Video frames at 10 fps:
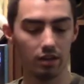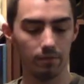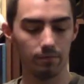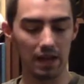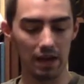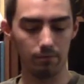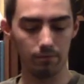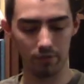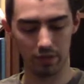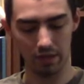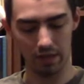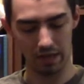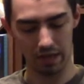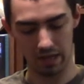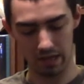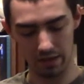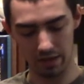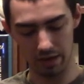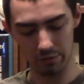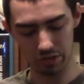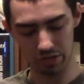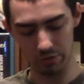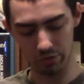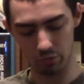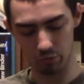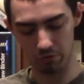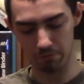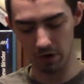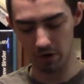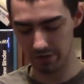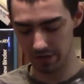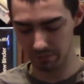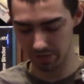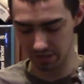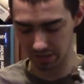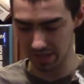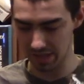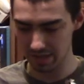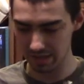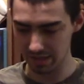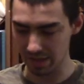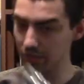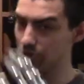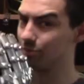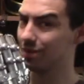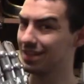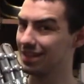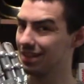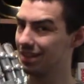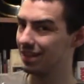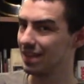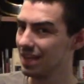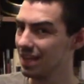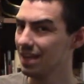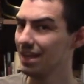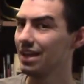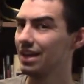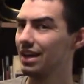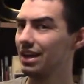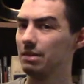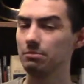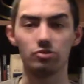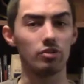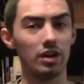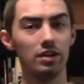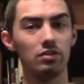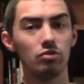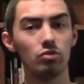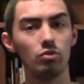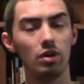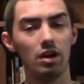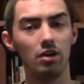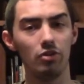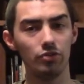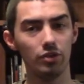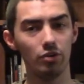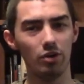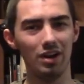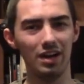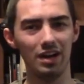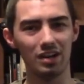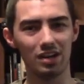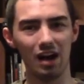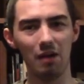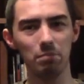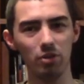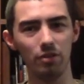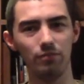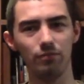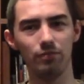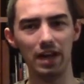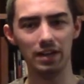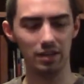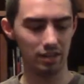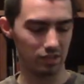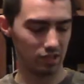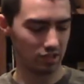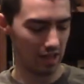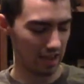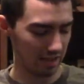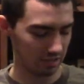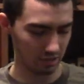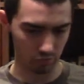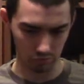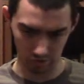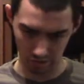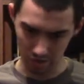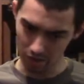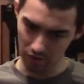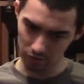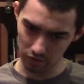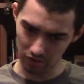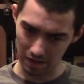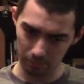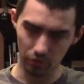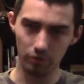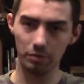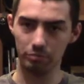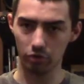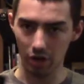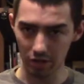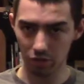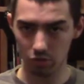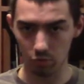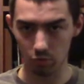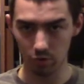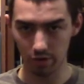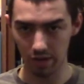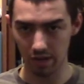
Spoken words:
Now, I wish that was the worst part of it, but the thing is, as you can see, I'm trying to do also a couple of fighting tactics with it. For example, the broadsword,